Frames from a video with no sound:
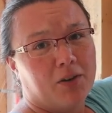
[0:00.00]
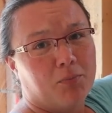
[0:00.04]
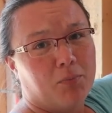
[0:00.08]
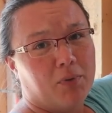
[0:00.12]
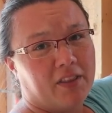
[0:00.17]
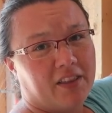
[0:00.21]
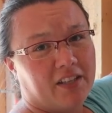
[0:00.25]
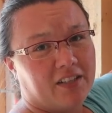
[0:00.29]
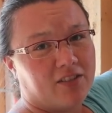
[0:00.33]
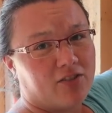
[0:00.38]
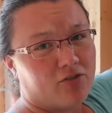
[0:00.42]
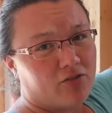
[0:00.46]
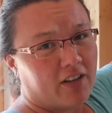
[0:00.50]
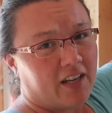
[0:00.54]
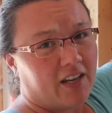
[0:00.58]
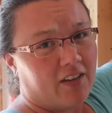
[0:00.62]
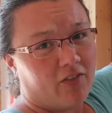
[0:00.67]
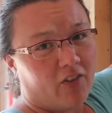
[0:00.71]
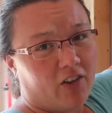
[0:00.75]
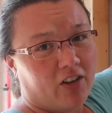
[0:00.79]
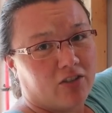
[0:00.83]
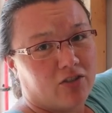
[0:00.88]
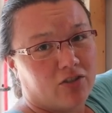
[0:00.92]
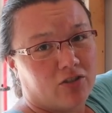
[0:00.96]
But this will
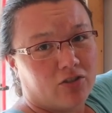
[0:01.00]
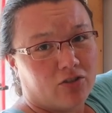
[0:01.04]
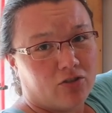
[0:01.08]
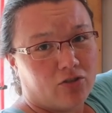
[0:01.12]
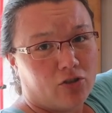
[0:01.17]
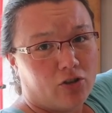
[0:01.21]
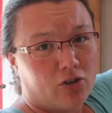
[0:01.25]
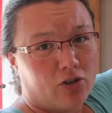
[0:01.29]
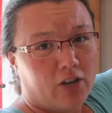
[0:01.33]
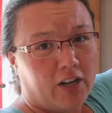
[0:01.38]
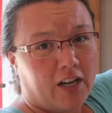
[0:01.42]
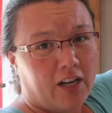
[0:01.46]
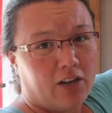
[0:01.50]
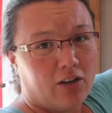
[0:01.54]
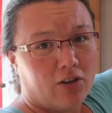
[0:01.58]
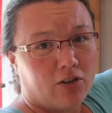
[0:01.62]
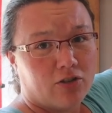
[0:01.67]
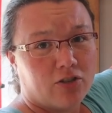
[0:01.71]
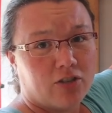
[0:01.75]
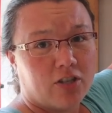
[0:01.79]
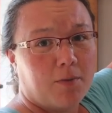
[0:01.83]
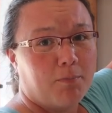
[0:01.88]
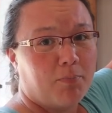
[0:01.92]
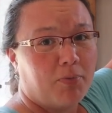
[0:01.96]
give a
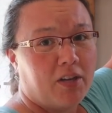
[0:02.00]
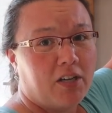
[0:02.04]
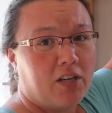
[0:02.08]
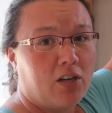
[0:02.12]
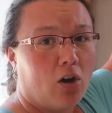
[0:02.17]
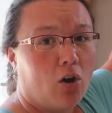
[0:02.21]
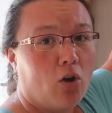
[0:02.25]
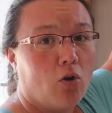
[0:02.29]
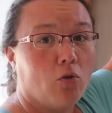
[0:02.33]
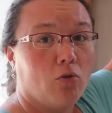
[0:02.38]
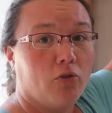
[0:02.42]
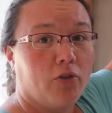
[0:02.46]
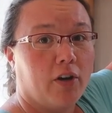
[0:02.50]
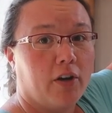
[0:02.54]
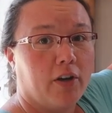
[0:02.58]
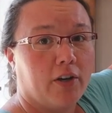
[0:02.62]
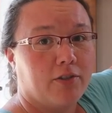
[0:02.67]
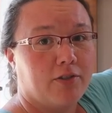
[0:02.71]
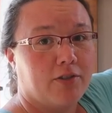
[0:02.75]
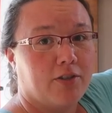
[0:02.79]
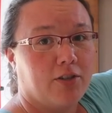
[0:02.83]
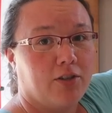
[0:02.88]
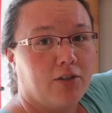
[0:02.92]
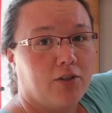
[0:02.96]
sturdier something to hold
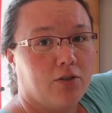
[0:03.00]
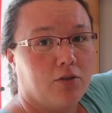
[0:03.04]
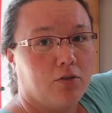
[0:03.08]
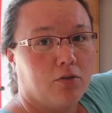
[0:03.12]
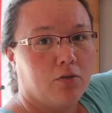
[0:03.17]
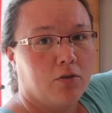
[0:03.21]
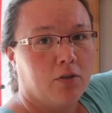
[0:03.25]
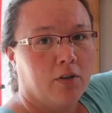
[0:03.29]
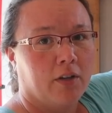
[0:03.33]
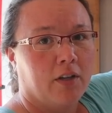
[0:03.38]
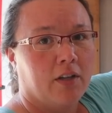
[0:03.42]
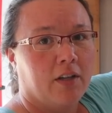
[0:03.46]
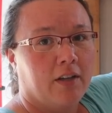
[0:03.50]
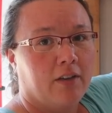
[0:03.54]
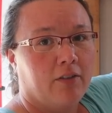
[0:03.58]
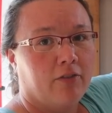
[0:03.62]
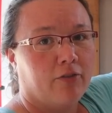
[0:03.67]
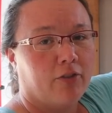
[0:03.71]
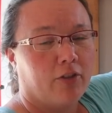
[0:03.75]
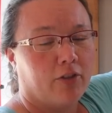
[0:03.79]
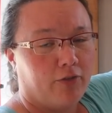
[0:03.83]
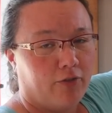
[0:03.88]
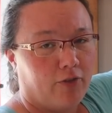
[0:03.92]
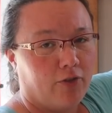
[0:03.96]
on to
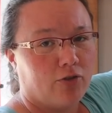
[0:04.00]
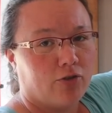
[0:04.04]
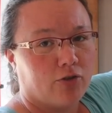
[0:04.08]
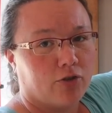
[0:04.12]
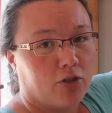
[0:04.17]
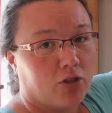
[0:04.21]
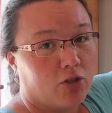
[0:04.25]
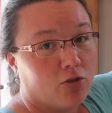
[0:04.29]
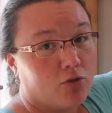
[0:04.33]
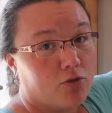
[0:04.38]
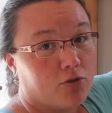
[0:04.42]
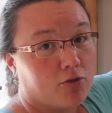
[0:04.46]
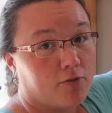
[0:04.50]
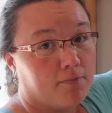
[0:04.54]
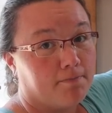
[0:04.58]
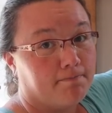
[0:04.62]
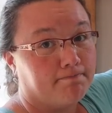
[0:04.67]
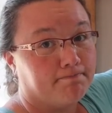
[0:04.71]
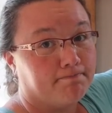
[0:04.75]
for the future use.